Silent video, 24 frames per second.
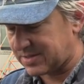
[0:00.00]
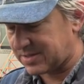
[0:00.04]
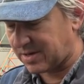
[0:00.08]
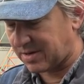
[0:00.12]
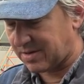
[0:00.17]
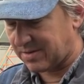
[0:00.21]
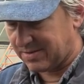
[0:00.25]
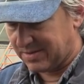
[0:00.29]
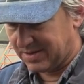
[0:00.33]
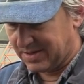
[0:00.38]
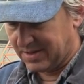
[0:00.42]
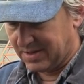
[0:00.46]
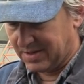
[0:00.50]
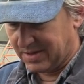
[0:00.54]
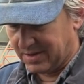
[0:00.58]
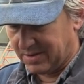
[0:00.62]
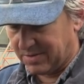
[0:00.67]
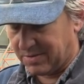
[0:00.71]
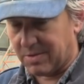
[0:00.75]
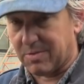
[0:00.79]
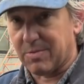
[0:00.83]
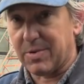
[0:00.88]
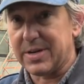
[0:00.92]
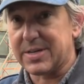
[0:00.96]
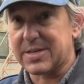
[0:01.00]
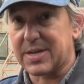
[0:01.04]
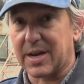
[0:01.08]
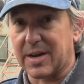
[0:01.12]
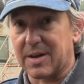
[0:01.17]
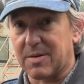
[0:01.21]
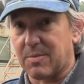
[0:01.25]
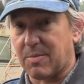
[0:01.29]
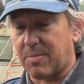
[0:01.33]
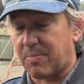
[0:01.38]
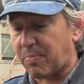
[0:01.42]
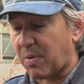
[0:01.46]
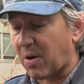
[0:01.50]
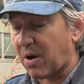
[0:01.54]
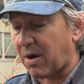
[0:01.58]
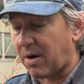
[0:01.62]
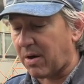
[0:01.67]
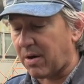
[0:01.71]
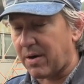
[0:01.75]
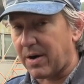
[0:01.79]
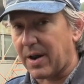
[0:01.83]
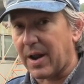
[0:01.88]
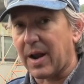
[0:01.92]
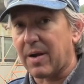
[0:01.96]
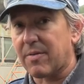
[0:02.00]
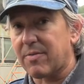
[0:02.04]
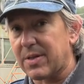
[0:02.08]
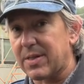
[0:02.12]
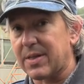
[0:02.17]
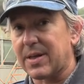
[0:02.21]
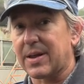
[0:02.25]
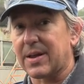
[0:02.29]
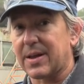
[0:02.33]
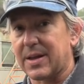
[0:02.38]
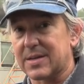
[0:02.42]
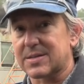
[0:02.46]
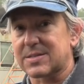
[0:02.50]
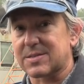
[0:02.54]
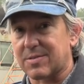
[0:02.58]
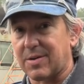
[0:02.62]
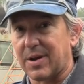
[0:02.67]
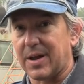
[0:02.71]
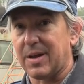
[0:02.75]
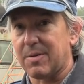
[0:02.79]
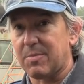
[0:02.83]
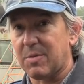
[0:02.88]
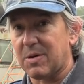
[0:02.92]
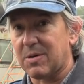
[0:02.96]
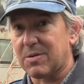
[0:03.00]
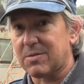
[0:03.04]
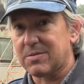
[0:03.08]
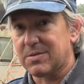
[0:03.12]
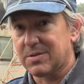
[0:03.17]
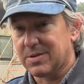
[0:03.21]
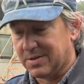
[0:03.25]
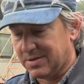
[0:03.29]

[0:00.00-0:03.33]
So when we take them apart, everything gets labeled.